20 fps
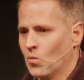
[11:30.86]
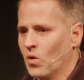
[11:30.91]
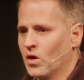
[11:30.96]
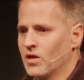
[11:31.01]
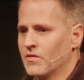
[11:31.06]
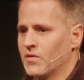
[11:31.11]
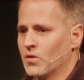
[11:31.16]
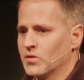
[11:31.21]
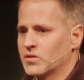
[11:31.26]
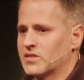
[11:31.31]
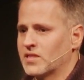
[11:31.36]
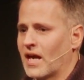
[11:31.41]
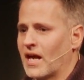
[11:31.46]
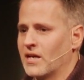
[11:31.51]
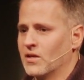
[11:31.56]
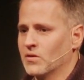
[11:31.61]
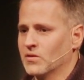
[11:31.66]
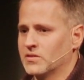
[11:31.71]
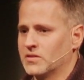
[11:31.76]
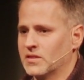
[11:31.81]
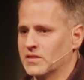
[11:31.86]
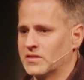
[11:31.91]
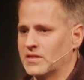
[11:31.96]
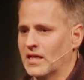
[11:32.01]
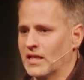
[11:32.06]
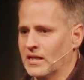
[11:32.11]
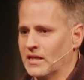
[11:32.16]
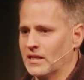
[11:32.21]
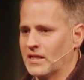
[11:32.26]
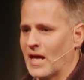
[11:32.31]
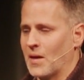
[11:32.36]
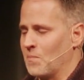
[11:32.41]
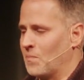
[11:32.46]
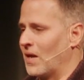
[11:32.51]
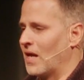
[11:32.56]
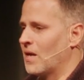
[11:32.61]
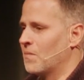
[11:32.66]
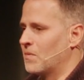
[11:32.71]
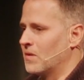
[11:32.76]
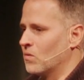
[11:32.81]
One of those titles is
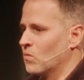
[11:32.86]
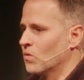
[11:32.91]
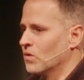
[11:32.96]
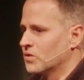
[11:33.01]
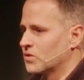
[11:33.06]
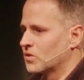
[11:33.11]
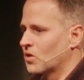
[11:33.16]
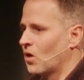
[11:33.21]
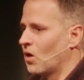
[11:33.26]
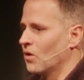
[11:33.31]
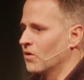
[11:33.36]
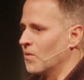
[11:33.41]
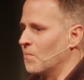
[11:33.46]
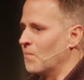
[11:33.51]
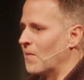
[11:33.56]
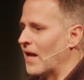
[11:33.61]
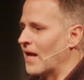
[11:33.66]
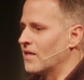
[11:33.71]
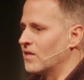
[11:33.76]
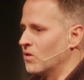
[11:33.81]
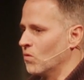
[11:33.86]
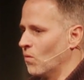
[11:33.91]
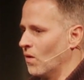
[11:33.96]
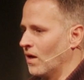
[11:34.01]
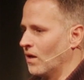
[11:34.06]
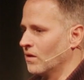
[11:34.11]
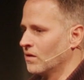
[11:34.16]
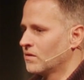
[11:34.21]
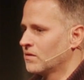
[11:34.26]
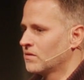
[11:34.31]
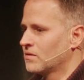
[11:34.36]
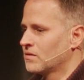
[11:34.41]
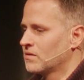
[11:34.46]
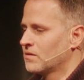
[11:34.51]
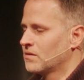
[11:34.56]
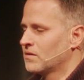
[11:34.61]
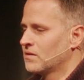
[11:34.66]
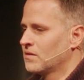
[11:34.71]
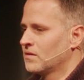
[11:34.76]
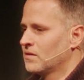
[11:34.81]
that baby was called Emmanuel,
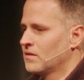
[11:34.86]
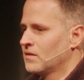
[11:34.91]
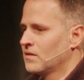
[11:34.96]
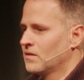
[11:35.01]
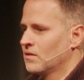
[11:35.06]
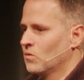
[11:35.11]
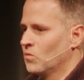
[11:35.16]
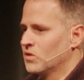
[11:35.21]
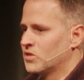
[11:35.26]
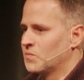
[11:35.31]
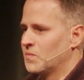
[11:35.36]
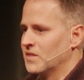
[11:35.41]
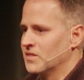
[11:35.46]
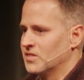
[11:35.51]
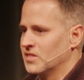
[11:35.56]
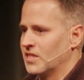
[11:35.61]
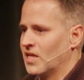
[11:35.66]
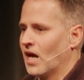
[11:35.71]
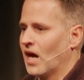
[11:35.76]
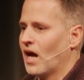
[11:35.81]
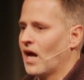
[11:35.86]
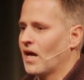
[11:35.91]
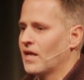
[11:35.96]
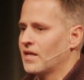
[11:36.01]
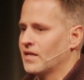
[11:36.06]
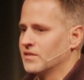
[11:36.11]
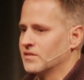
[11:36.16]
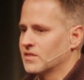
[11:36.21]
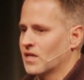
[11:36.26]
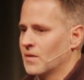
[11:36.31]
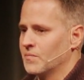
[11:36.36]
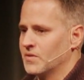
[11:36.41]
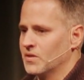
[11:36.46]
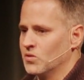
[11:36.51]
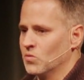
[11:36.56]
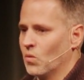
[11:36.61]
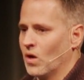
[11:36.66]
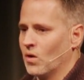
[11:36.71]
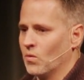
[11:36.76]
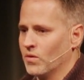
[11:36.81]
which means God has come
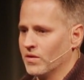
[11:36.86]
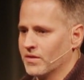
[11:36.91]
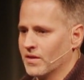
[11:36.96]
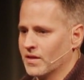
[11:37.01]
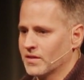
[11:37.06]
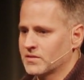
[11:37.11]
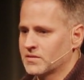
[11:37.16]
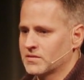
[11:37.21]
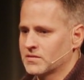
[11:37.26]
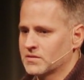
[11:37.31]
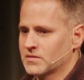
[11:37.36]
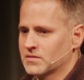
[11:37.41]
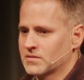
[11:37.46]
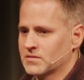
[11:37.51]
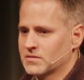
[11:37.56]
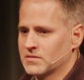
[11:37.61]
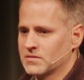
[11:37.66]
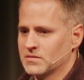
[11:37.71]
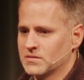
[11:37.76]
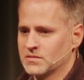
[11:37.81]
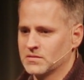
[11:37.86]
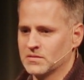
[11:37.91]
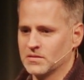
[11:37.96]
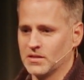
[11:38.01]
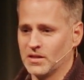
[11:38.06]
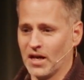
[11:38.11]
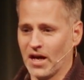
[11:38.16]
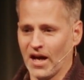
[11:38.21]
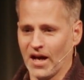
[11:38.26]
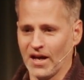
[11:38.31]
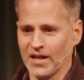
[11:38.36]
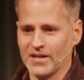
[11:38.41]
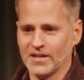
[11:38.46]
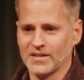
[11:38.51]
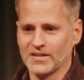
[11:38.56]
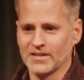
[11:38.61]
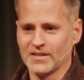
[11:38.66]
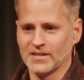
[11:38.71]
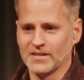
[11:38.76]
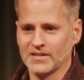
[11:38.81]
to dwell with us. God
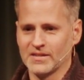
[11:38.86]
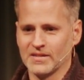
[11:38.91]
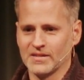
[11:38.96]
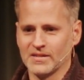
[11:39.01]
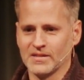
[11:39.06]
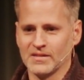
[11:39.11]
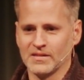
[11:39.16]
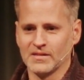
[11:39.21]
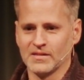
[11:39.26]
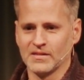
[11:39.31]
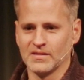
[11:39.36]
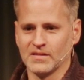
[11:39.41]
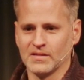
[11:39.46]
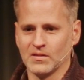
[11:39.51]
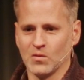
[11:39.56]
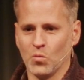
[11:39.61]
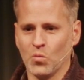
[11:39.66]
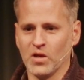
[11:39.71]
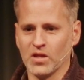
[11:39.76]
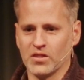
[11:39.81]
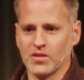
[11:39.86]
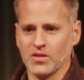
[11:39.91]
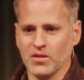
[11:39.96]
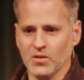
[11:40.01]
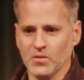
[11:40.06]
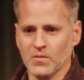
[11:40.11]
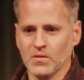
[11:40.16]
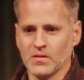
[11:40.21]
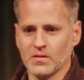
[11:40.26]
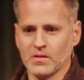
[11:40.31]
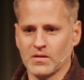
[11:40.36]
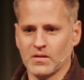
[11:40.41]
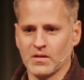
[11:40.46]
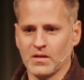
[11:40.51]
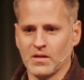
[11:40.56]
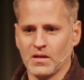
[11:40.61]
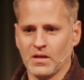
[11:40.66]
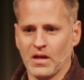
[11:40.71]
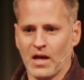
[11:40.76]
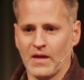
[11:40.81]
with you.
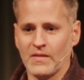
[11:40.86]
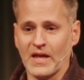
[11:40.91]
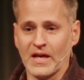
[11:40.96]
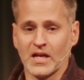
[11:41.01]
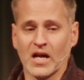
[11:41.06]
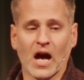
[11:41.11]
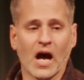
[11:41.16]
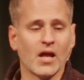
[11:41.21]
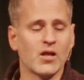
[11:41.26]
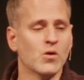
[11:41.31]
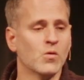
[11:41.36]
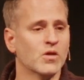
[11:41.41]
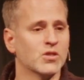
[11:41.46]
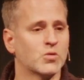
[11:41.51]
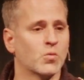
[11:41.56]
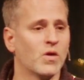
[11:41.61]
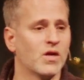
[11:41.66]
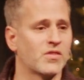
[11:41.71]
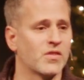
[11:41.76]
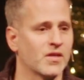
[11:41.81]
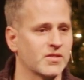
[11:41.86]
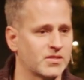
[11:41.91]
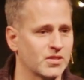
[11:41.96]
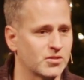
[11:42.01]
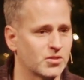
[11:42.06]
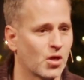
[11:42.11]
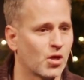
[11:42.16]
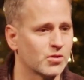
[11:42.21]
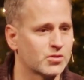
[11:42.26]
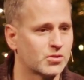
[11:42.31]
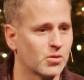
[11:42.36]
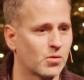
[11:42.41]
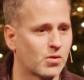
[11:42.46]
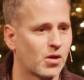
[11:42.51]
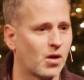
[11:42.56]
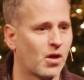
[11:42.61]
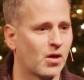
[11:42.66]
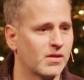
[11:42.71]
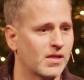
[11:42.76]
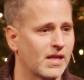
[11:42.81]
And that God who is with us is also
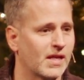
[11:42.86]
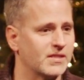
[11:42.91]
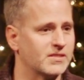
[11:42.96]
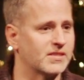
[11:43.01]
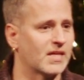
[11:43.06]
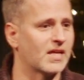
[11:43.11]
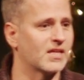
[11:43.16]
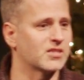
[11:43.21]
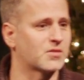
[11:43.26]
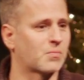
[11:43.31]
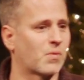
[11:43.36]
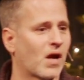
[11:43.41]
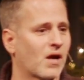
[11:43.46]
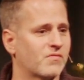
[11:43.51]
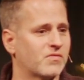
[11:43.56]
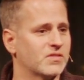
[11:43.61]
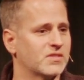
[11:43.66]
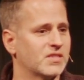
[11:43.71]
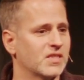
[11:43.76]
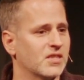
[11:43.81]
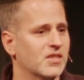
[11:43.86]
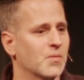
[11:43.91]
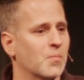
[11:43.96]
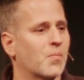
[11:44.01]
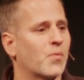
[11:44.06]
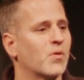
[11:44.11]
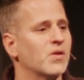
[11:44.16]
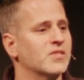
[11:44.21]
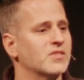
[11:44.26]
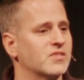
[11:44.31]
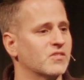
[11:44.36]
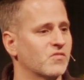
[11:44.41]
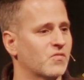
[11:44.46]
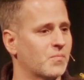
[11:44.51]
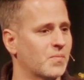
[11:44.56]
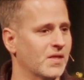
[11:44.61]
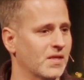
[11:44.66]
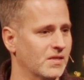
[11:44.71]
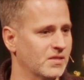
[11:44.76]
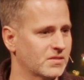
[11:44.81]
called in Isaiah's prophecy, the Prince
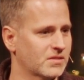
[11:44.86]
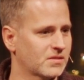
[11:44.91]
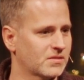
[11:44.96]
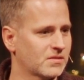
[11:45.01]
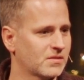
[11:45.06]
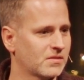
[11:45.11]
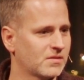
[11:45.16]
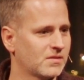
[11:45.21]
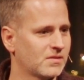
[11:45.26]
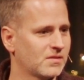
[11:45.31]
of Peace.